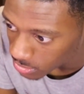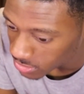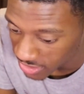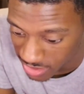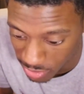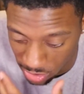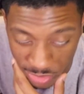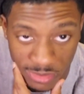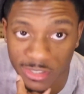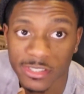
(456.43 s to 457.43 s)
See, bro.
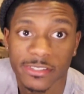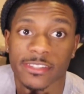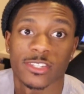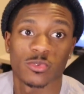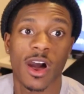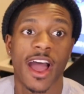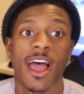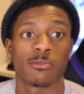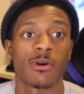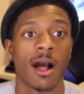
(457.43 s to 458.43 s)
This is why I
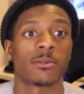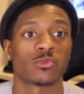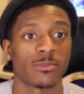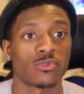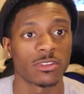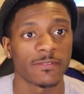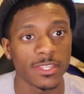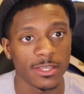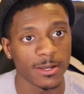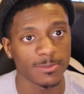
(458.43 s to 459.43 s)
have problems with music
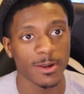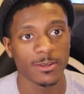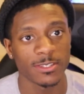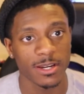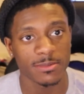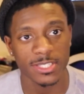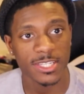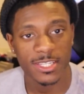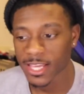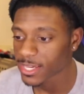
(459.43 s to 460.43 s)
videos, bro. You know what I'm
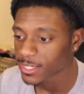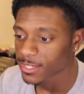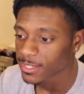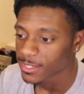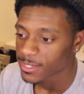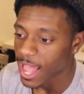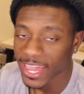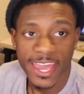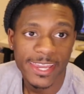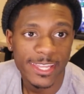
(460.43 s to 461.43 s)
saying? Like, I
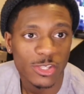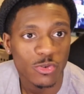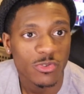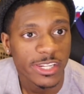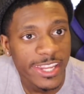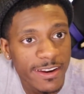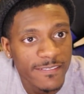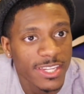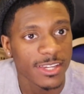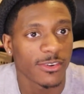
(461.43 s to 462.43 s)
can't get through the damn
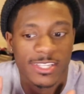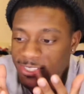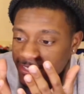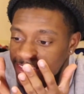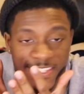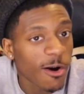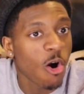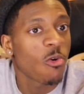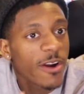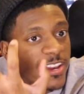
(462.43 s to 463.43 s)
video because it's
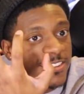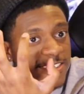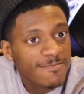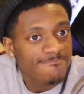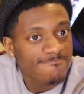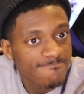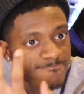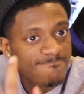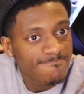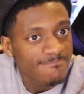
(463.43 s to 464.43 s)
always,
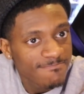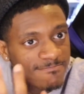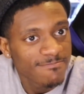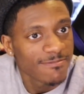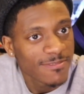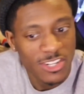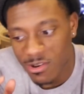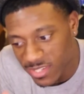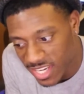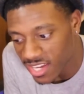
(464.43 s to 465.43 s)
you know
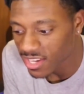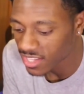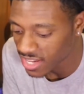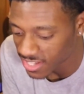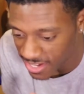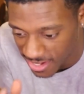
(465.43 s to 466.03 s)
what I'm saying? Like,